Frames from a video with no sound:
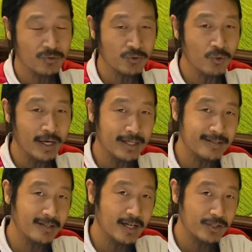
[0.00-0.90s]
dry
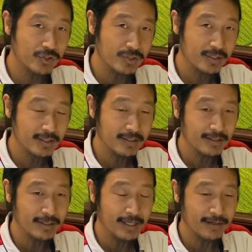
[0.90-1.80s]
starch,
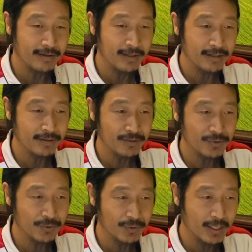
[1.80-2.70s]
and then
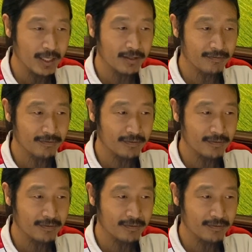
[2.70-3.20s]
you kind of